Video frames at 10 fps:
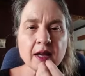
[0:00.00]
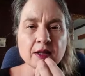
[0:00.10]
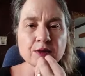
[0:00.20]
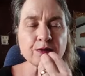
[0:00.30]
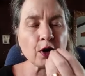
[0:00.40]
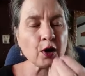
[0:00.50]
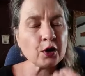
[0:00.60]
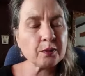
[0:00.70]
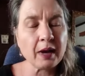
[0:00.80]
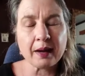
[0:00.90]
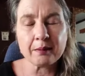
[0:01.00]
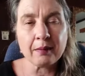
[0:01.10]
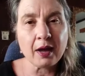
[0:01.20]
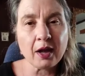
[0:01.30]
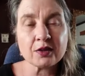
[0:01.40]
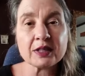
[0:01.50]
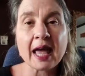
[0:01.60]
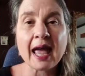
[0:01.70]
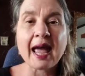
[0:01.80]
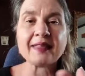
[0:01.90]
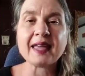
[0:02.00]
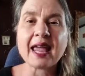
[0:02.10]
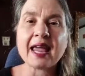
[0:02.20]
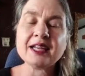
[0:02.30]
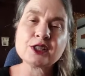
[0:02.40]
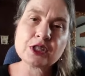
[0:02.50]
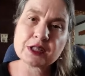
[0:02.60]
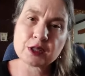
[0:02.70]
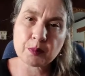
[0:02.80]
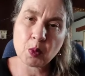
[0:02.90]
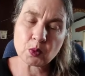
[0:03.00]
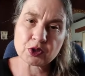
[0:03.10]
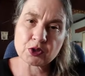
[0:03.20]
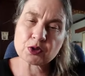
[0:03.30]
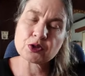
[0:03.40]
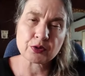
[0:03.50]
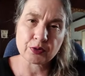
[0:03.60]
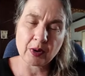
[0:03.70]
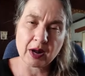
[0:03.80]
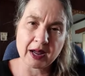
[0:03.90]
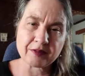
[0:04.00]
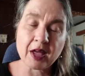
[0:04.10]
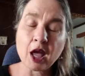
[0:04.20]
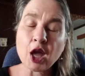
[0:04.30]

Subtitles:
it's followed by our mouths, and the energy supports you to thrive,